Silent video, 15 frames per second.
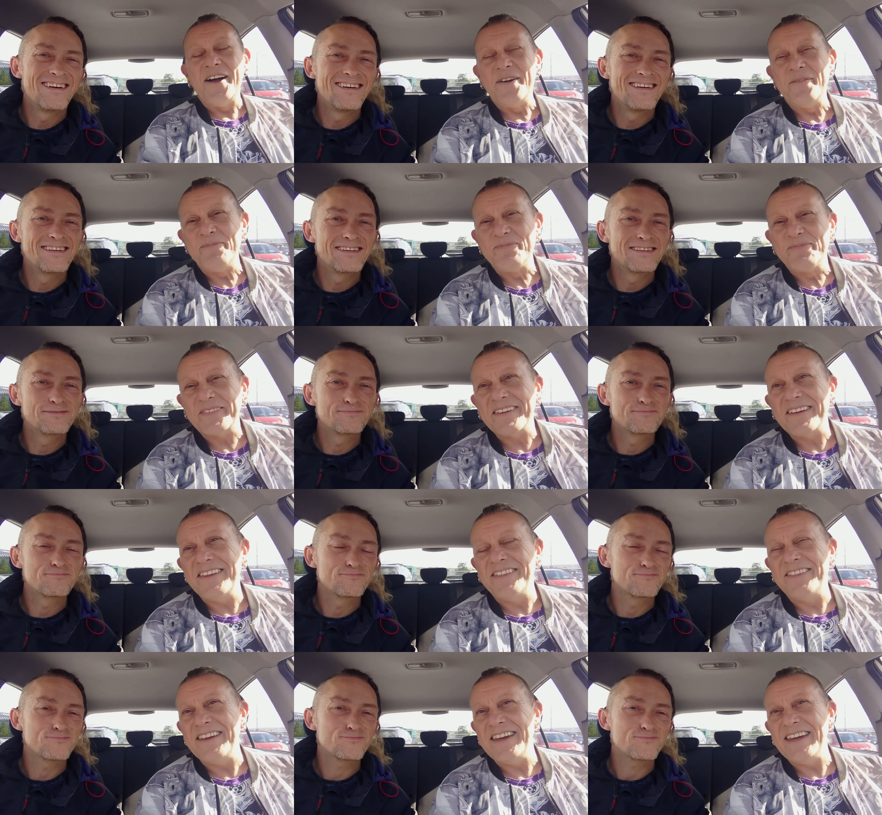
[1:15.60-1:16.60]
Speaker 1: um,
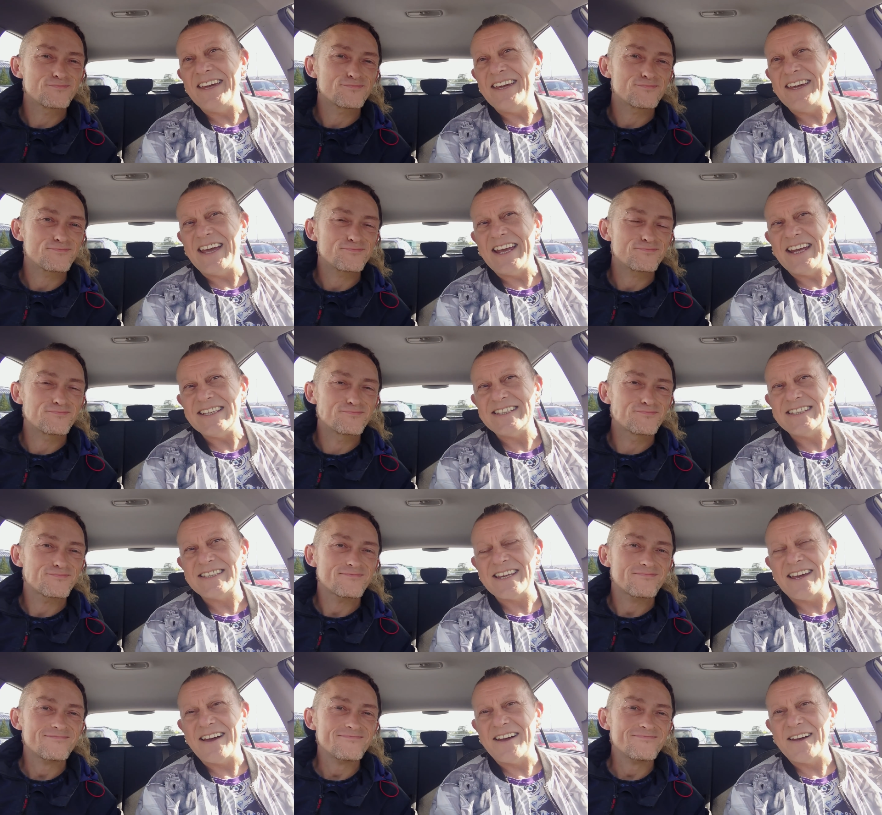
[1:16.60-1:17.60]
the
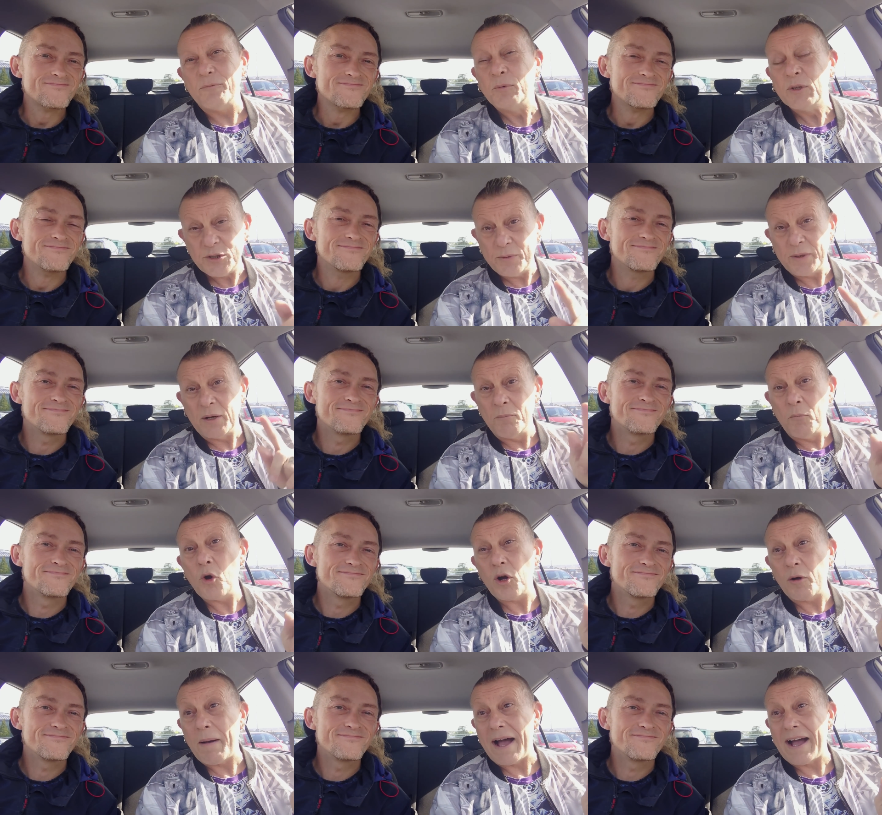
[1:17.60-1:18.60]
it's uh, we're doing a
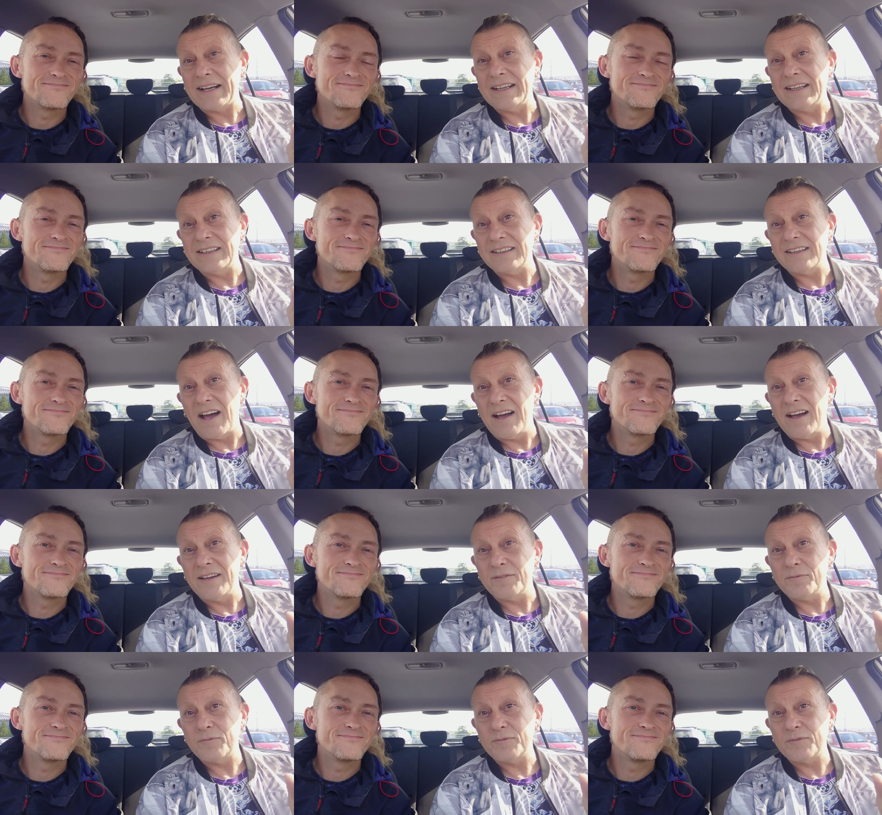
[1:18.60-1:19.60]
mukbang
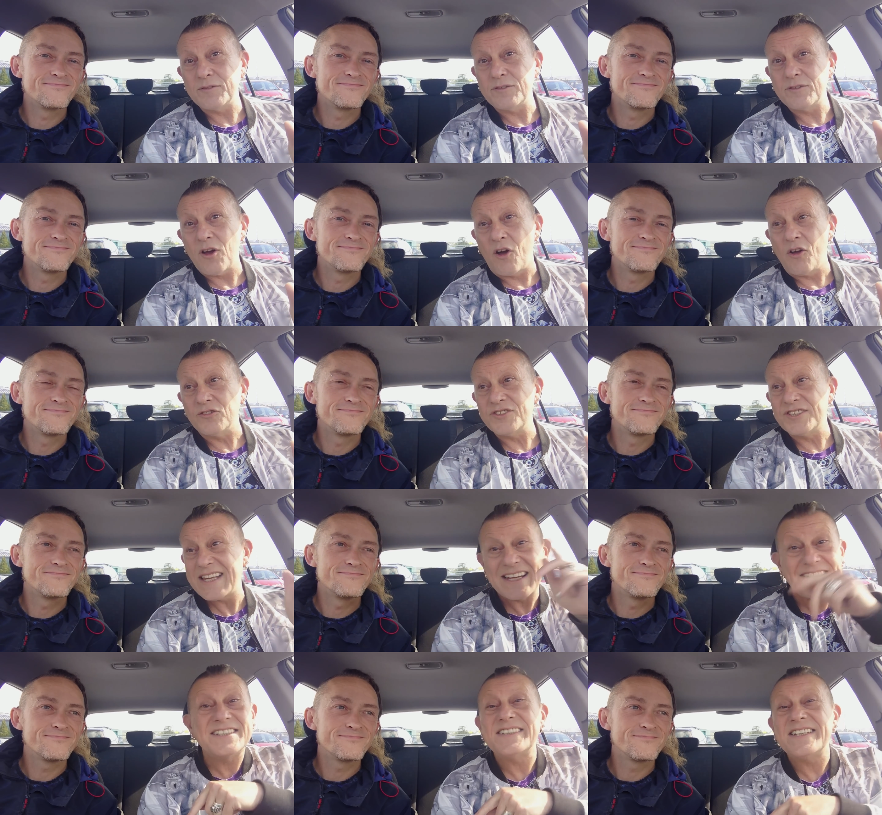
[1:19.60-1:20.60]
uh, on
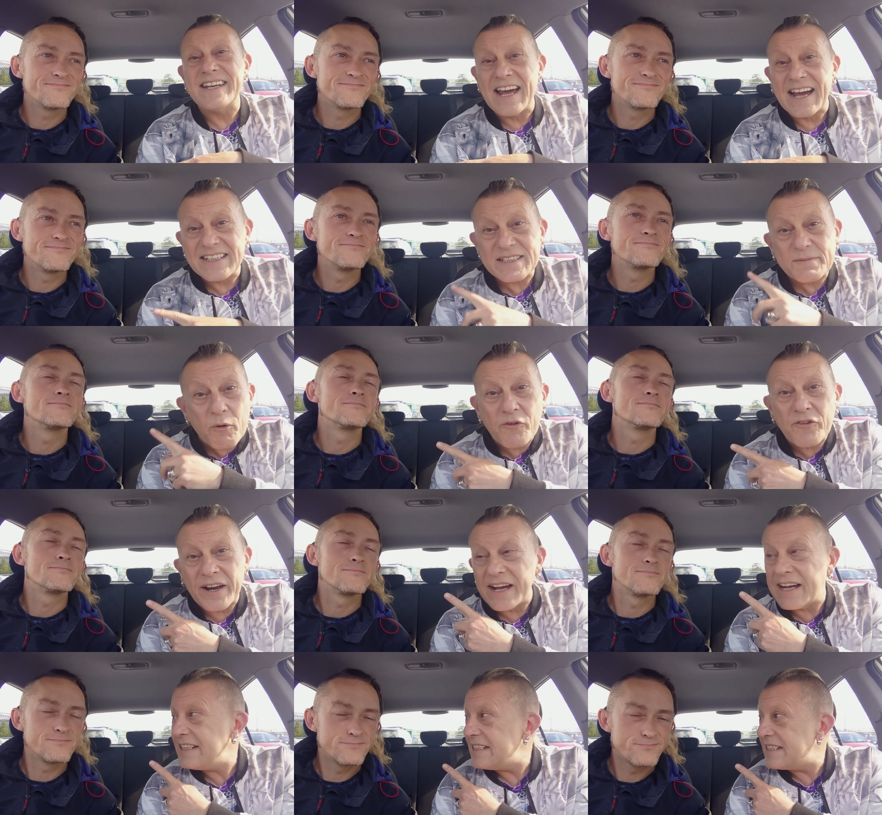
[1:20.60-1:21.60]
Saturday night, tomorrow
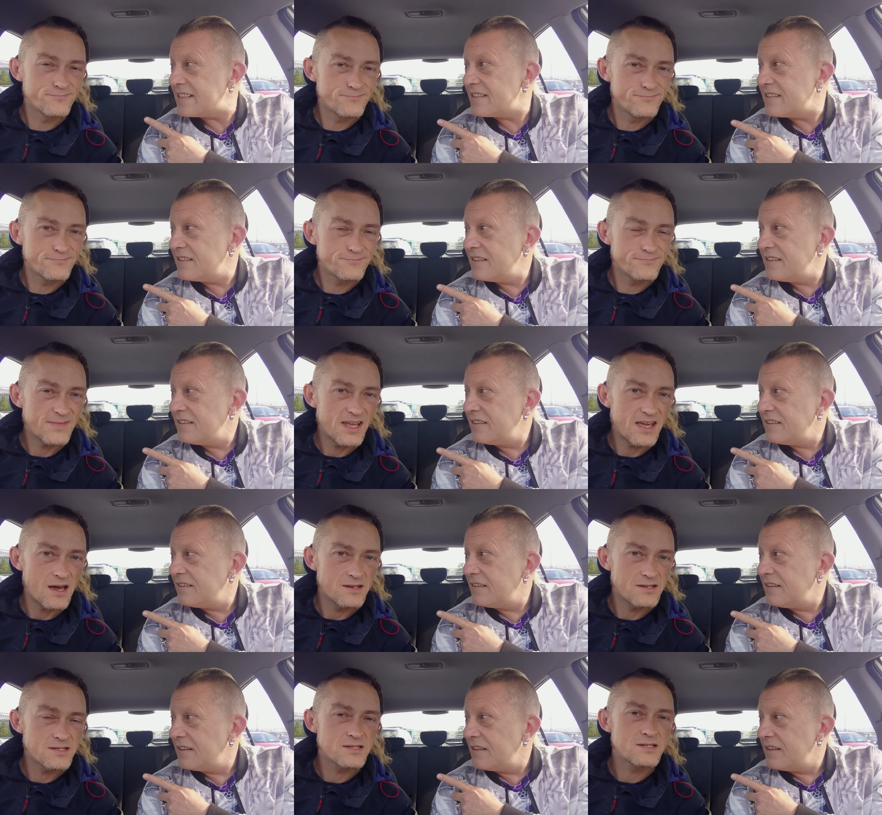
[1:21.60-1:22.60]
night.
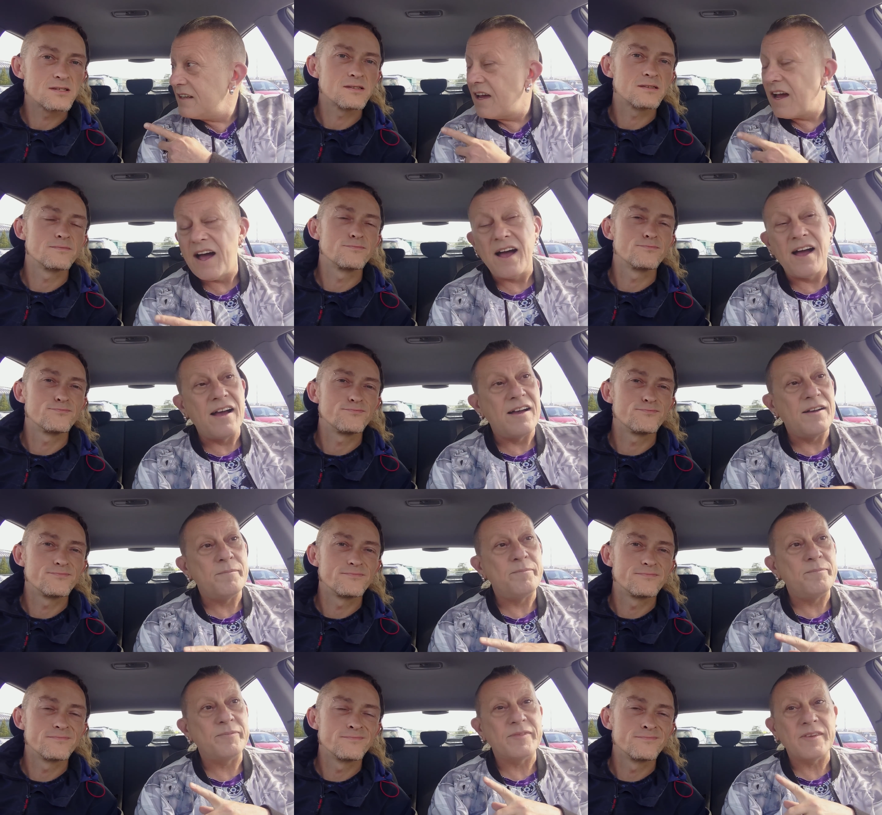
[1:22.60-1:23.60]
Yes.
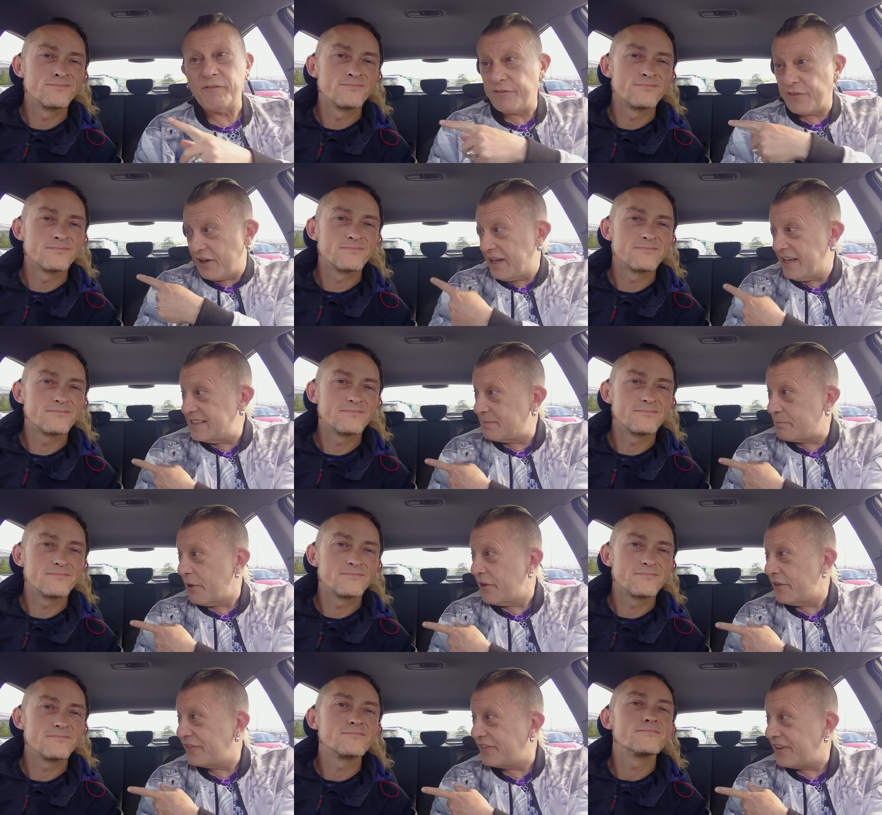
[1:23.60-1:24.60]
Um, for his
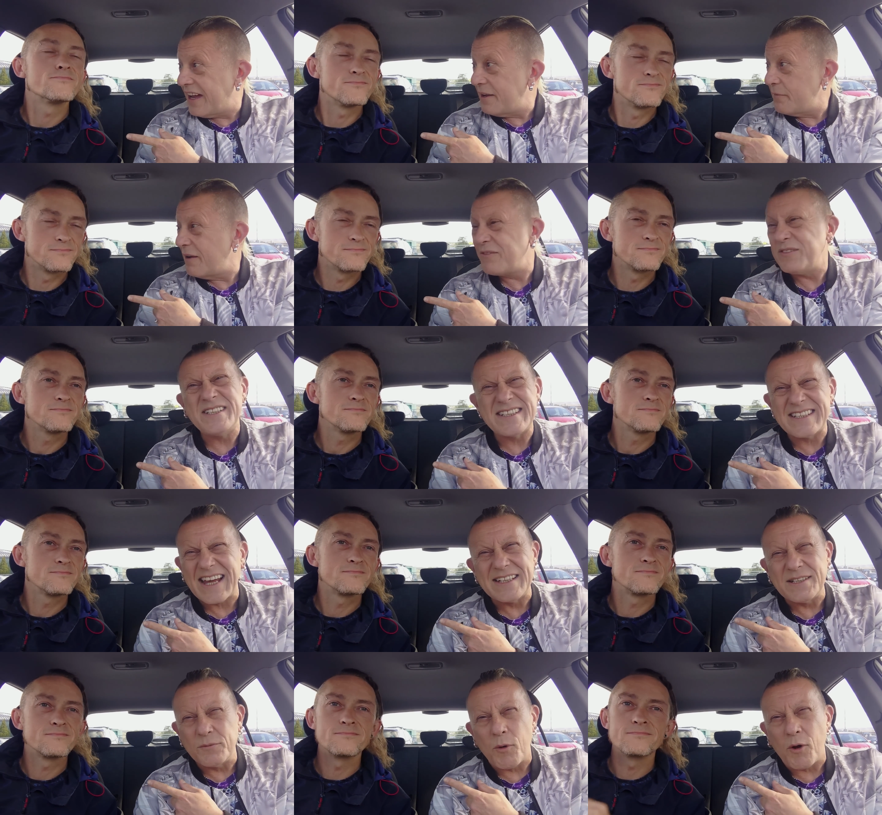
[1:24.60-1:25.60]
birthday, mm -hmm. we haven't mm-hmm.
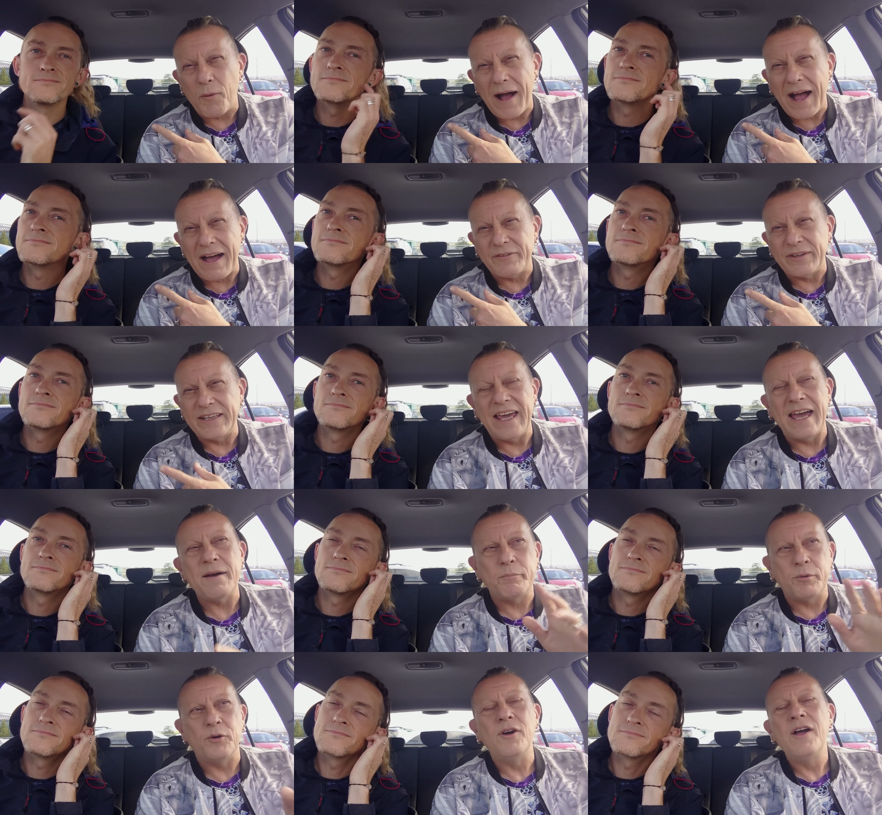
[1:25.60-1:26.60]
decided what we're having
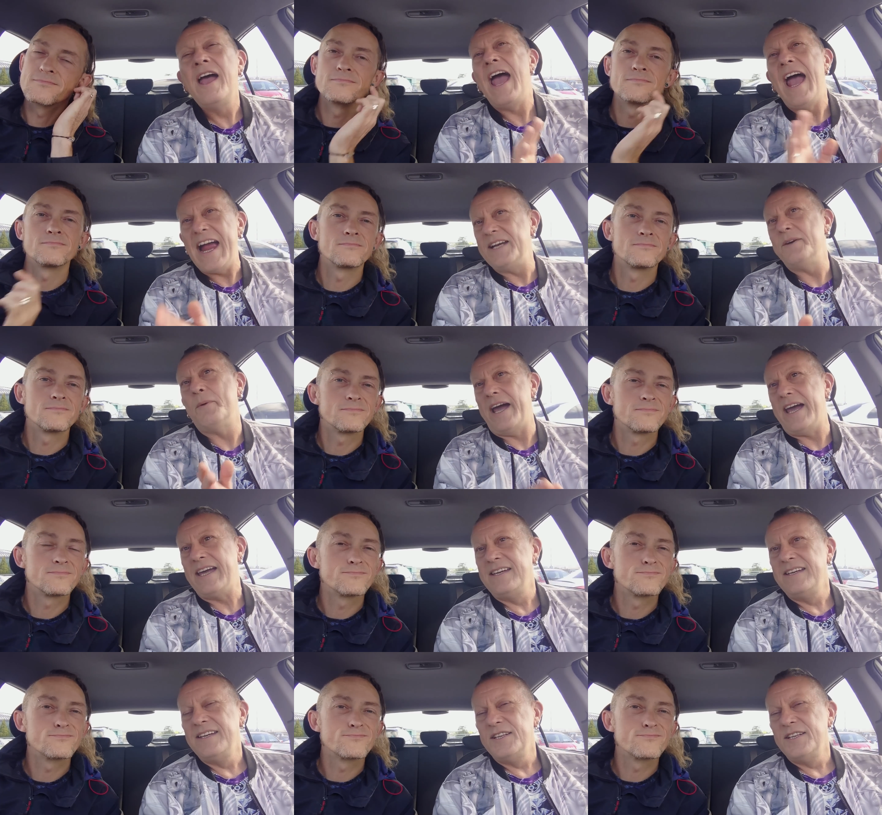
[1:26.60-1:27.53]
yet, but anyway,